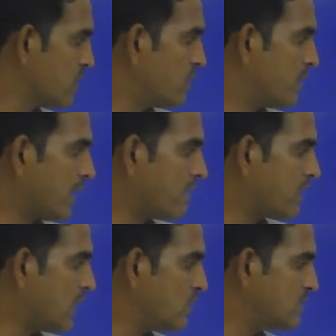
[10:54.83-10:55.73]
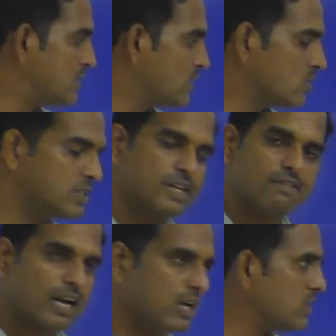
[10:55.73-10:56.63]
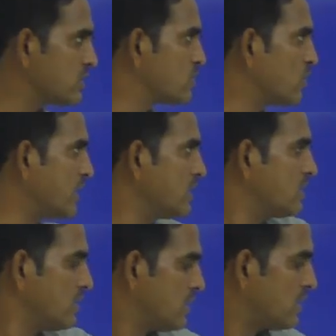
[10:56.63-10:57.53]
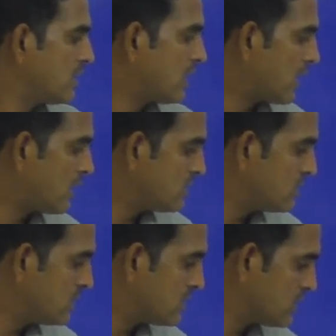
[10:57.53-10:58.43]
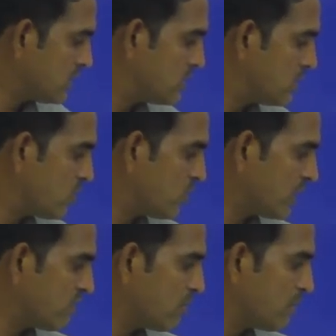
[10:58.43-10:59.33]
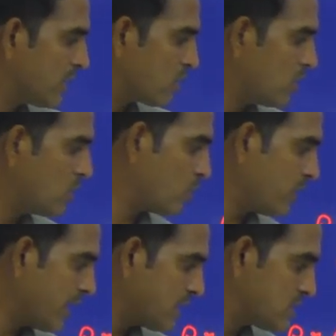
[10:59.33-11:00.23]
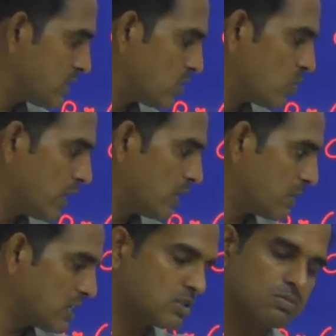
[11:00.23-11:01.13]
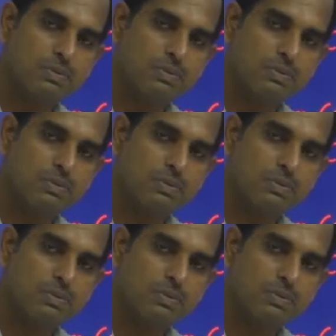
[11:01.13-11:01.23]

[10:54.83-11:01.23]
When I value is 0, j value is 1, C01 will be equal to A01 plus